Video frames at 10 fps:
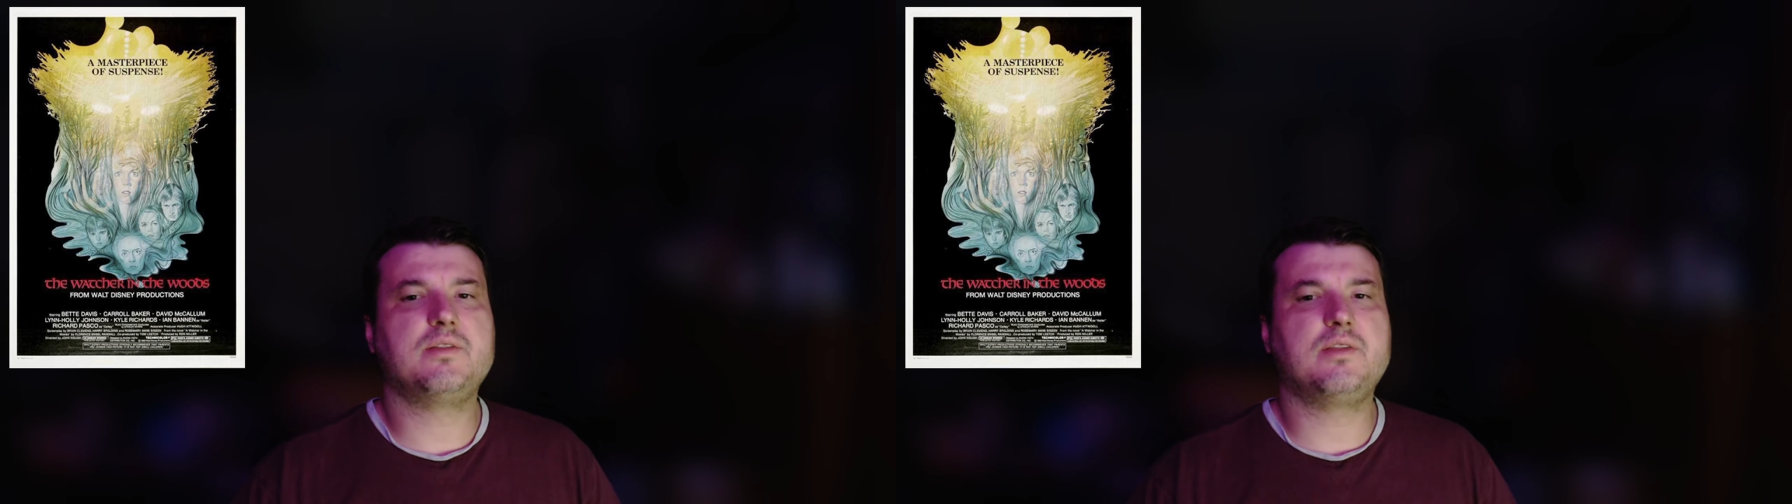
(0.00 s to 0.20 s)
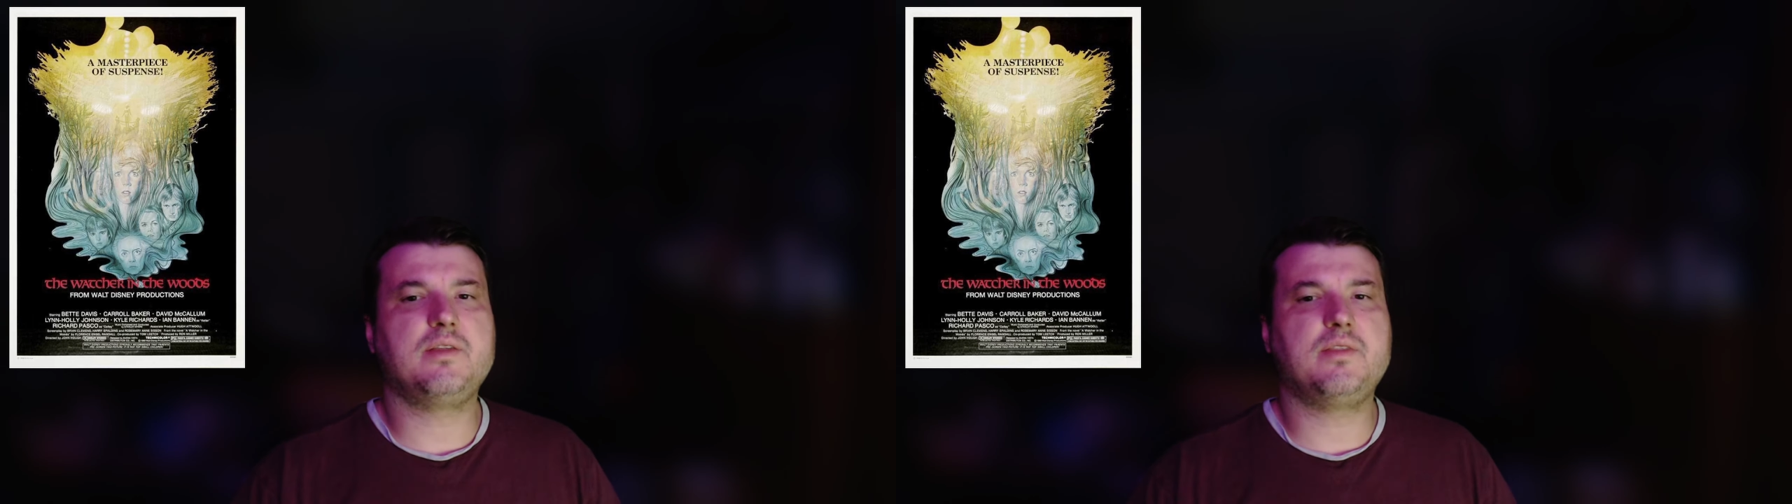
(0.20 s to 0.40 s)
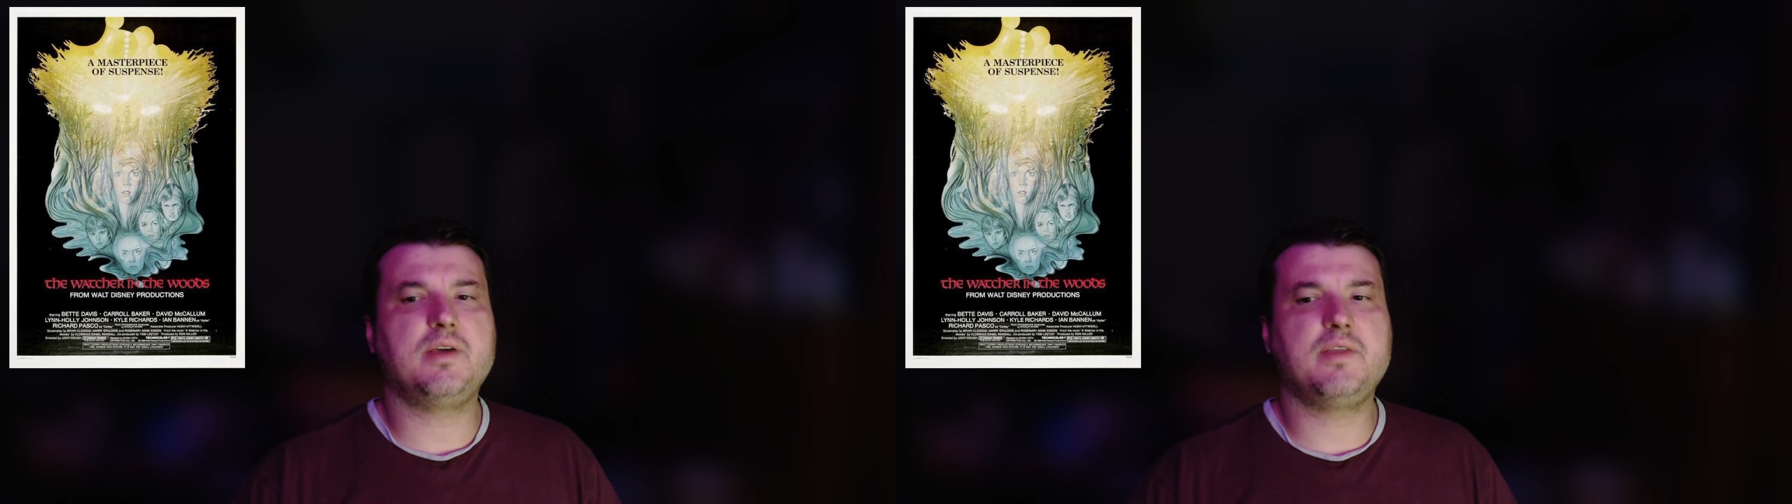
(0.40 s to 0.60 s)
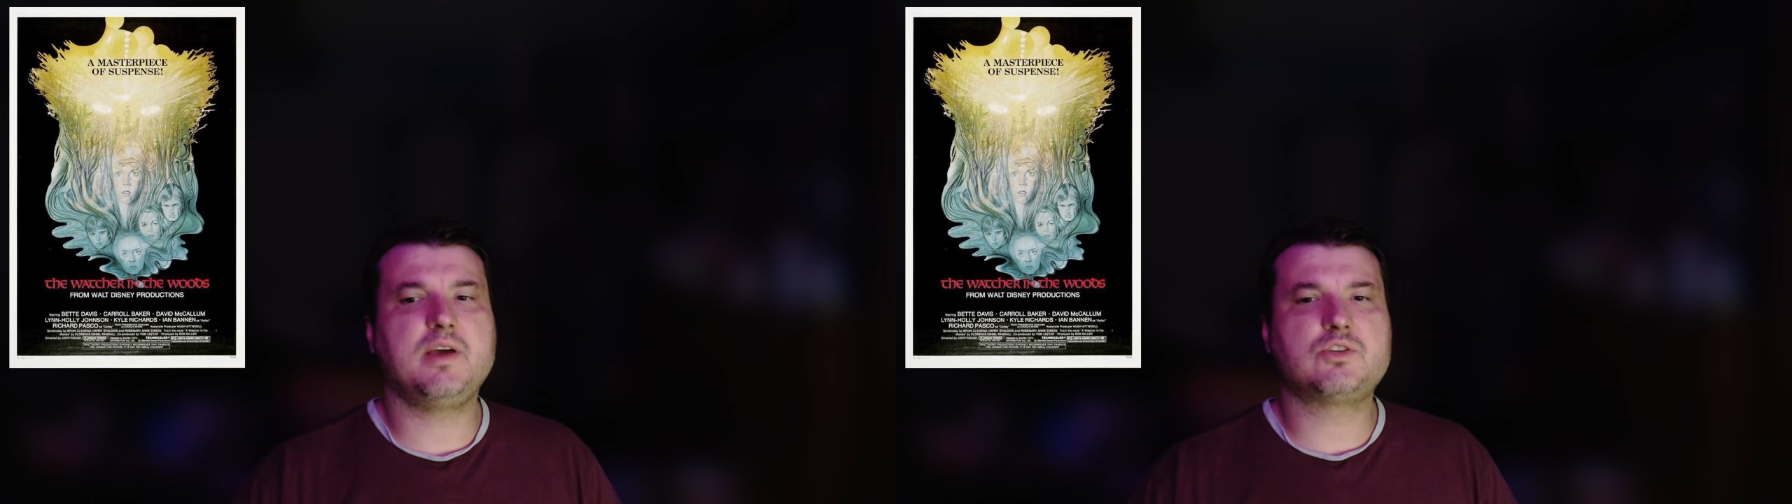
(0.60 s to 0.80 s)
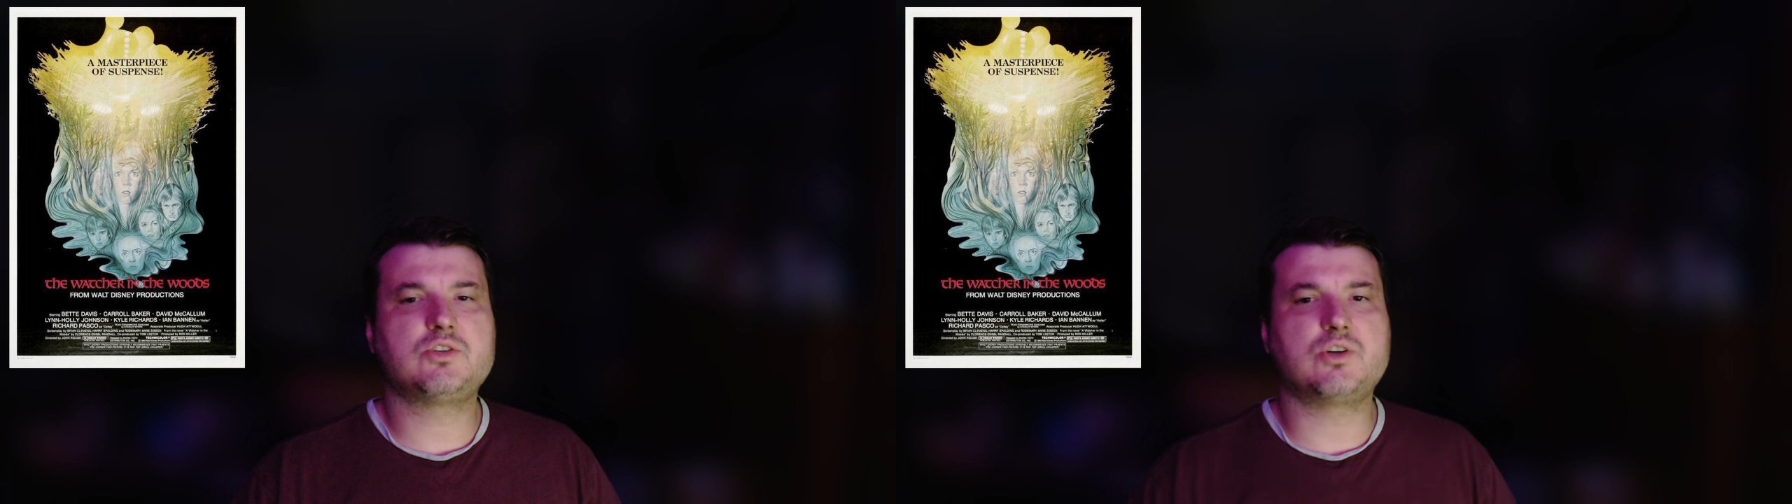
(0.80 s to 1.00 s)
They
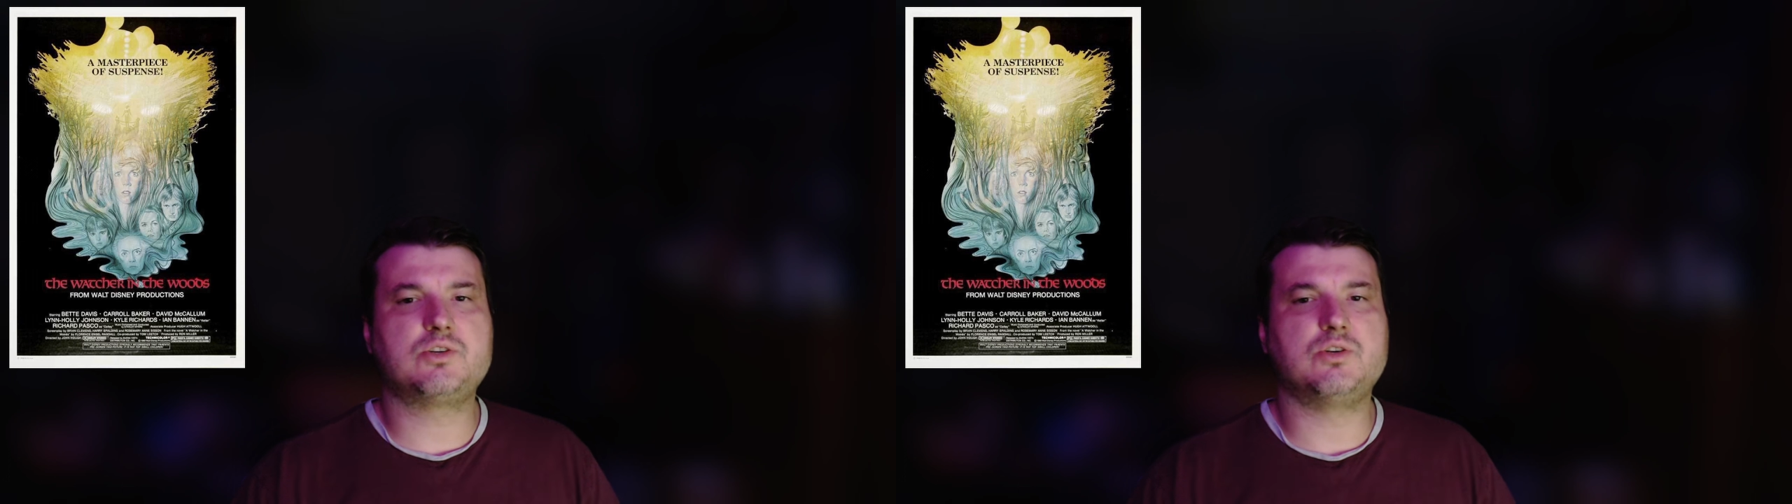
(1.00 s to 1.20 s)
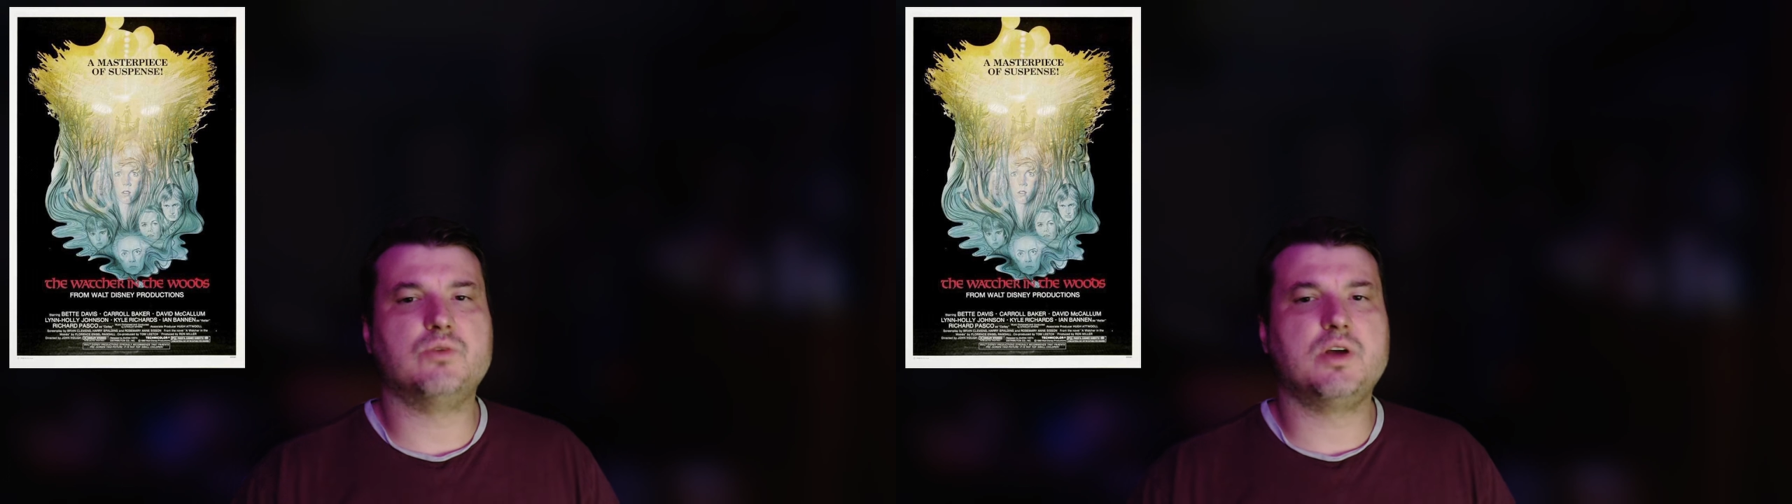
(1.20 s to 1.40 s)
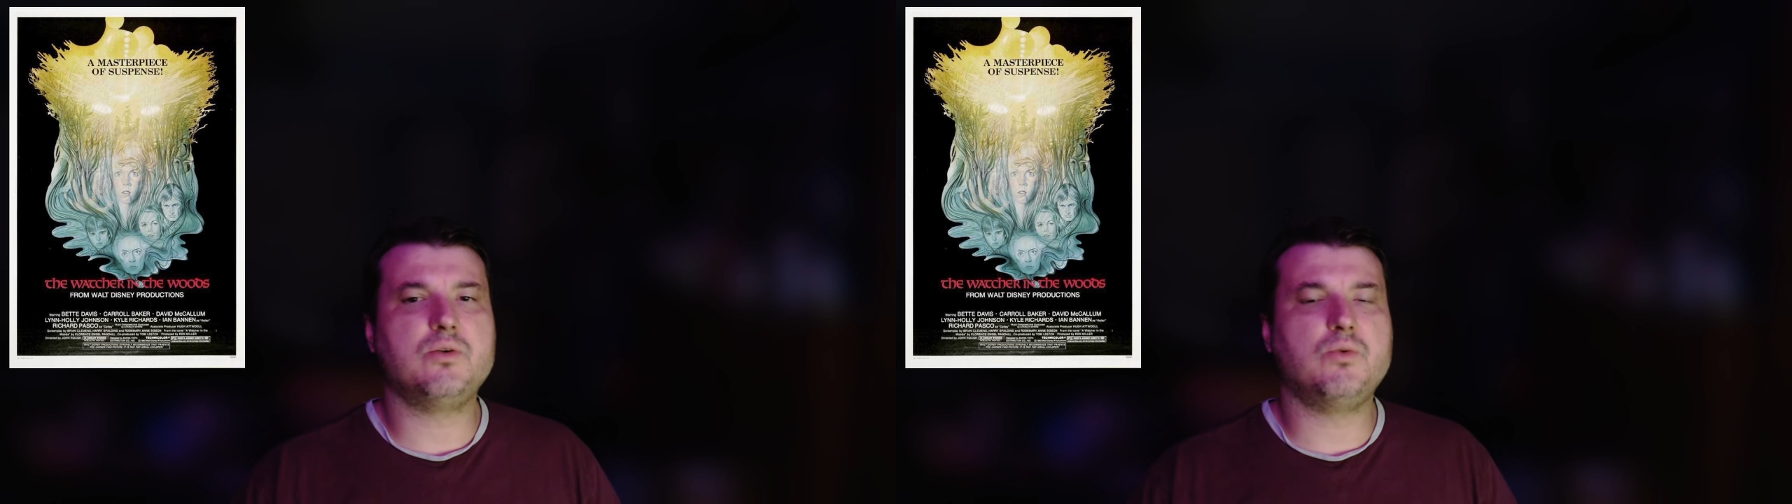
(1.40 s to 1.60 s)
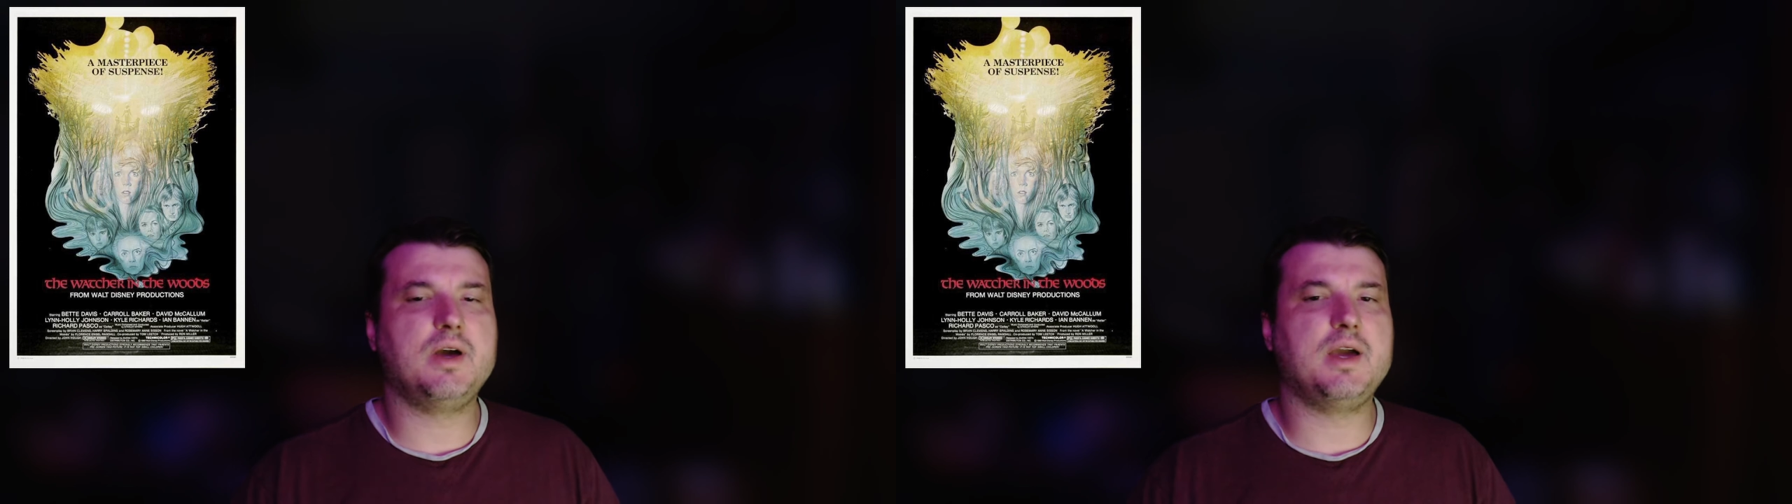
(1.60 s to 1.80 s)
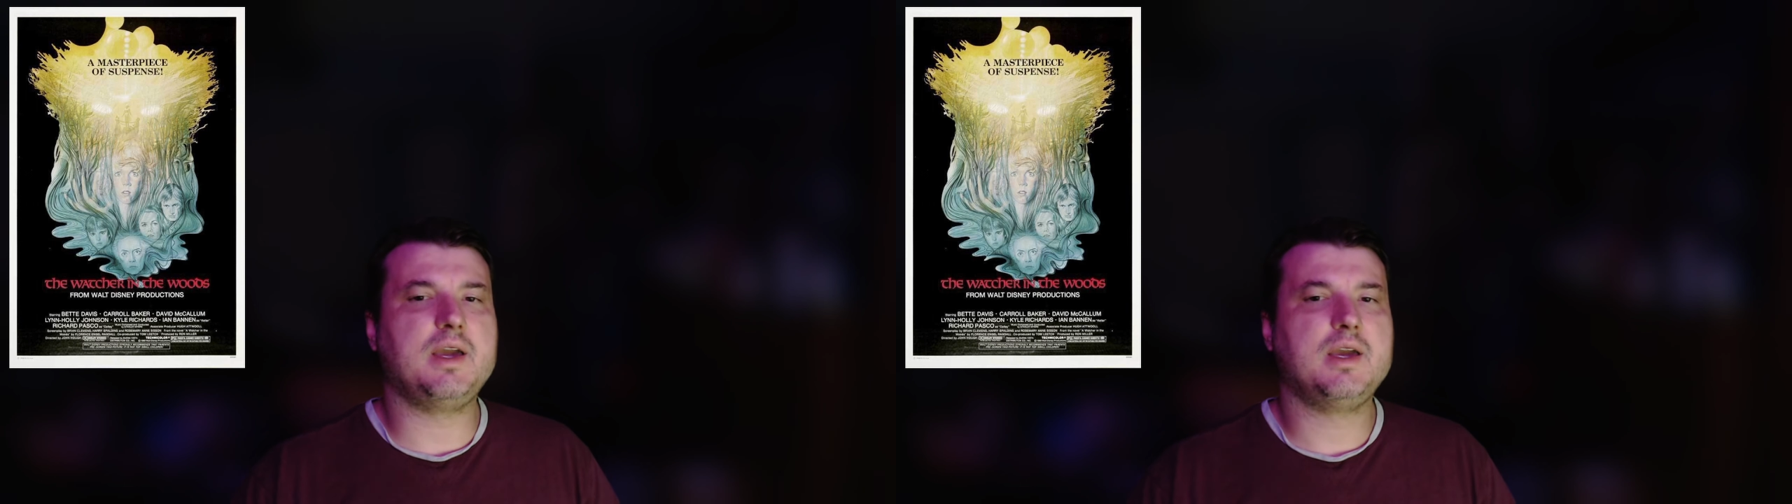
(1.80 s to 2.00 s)
all start to run
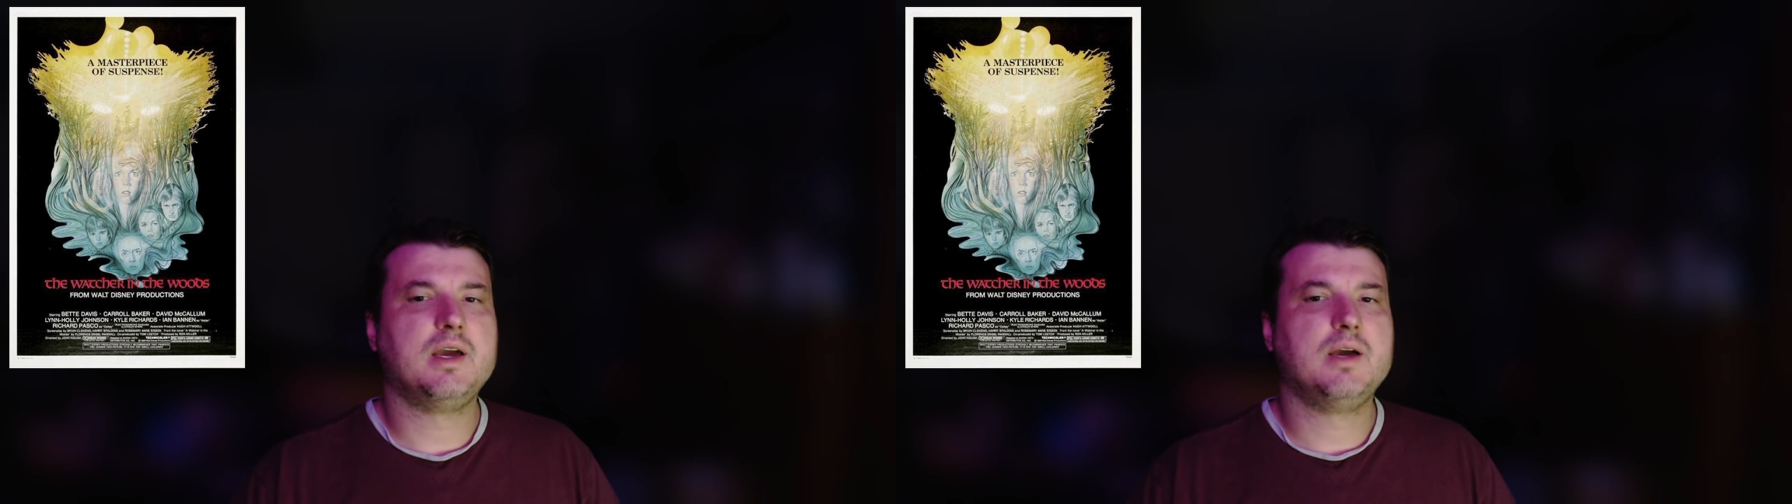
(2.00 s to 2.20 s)
away,